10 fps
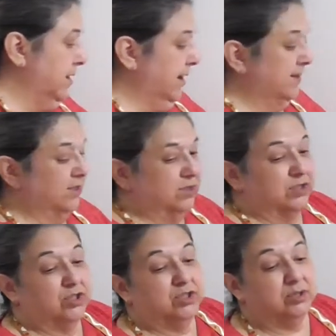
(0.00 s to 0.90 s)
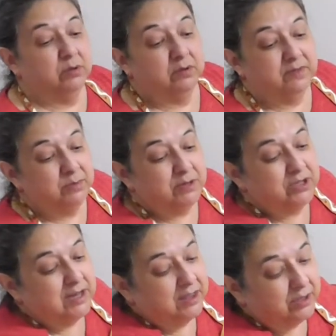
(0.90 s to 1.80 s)
It's just the 2 of us. We
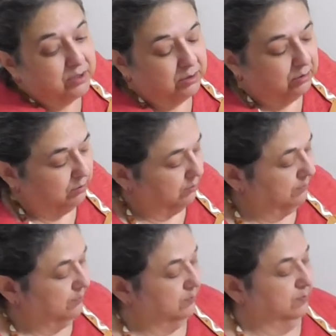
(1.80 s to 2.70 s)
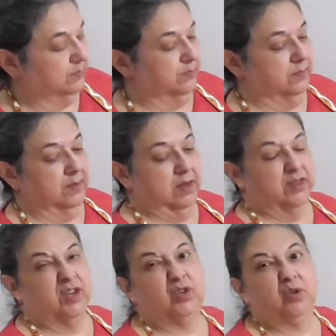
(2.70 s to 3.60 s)
just had the two
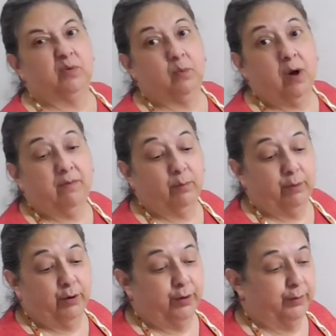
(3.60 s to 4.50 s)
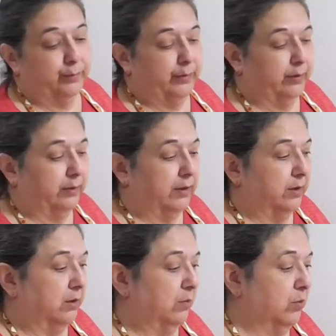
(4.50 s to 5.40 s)
waffle burner. We don't need
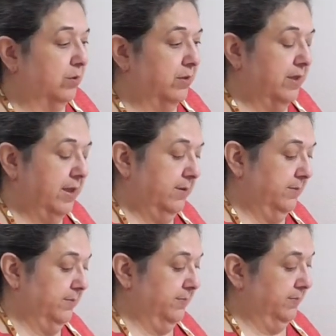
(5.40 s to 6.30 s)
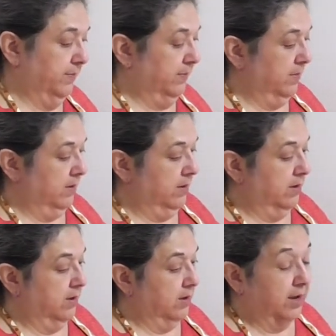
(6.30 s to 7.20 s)
any more than that.
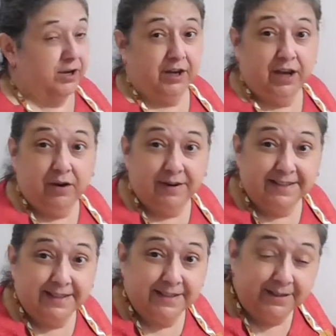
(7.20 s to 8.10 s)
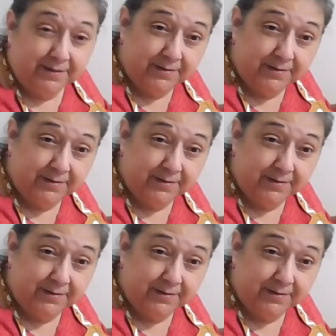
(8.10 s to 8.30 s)
And you can hear it sizzling.